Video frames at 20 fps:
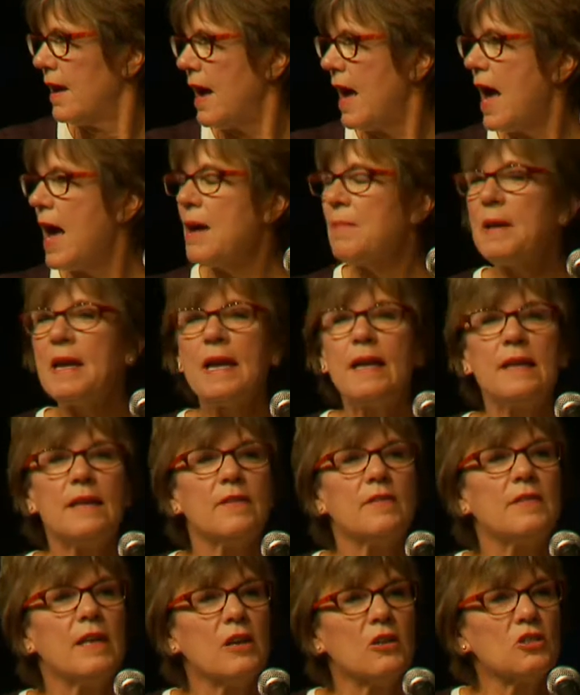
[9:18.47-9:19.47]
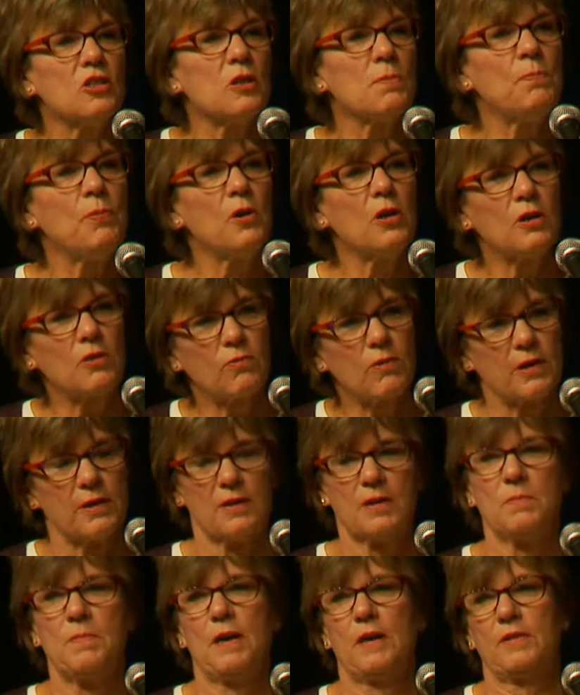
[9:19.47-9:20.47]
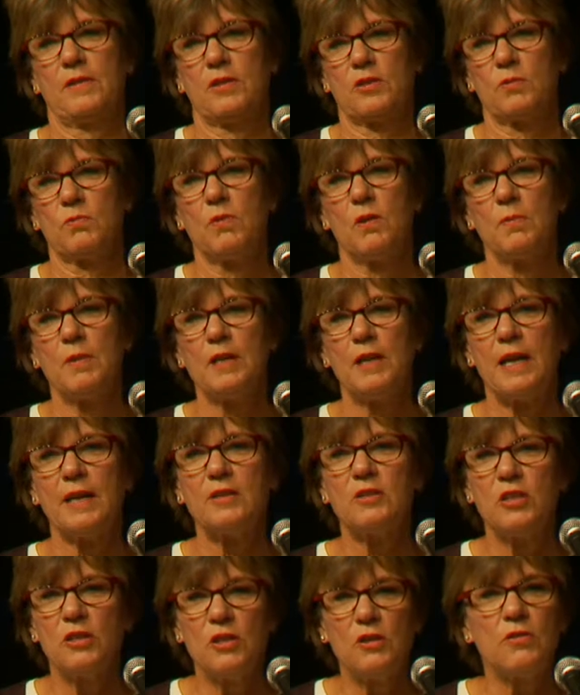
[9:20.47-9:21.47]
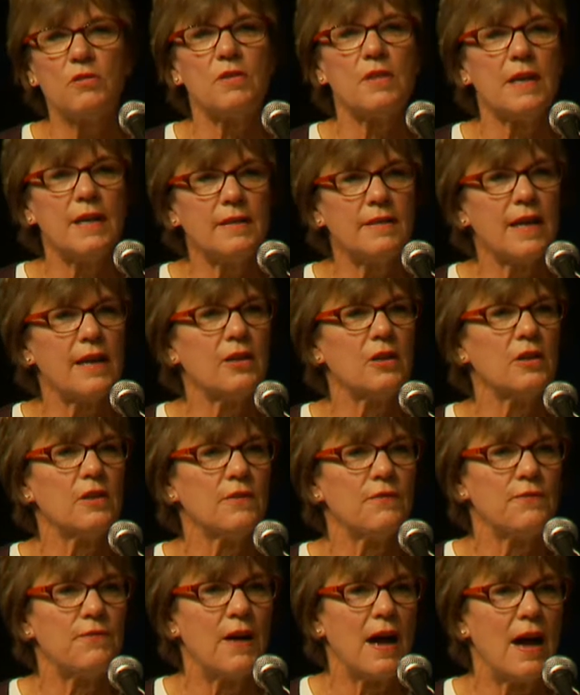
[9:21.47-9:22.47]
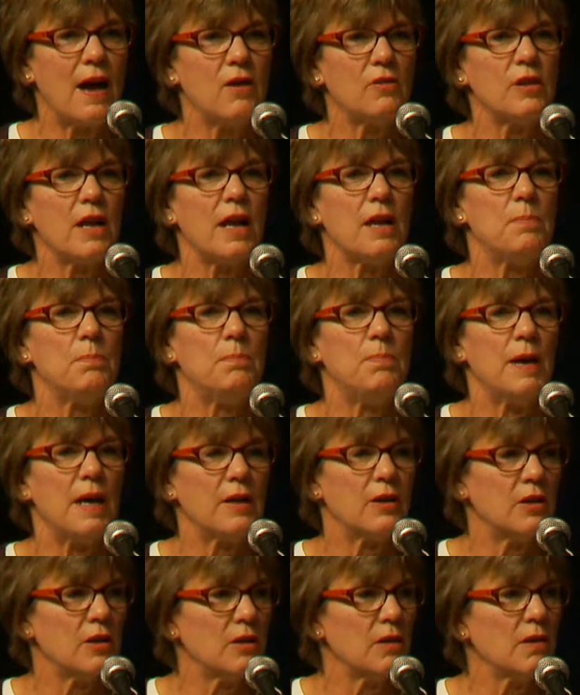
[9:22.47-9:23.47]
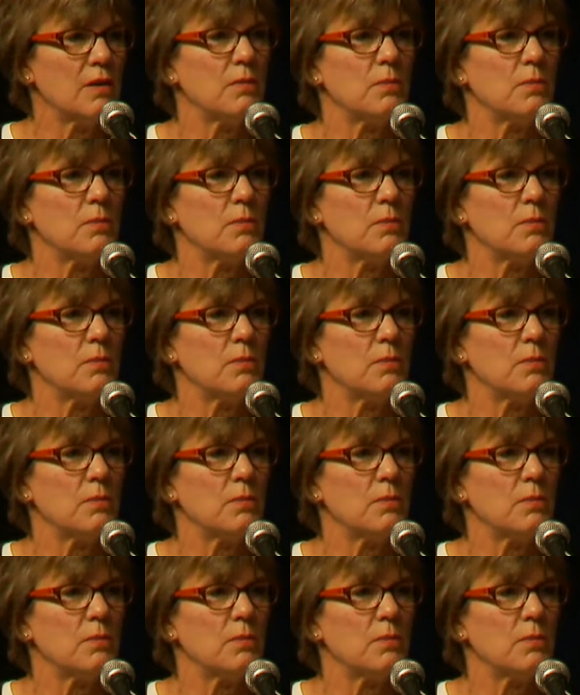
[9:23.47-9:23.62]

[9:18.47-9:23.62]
I mean, there's a book written about this woman, and do you think they could have found a better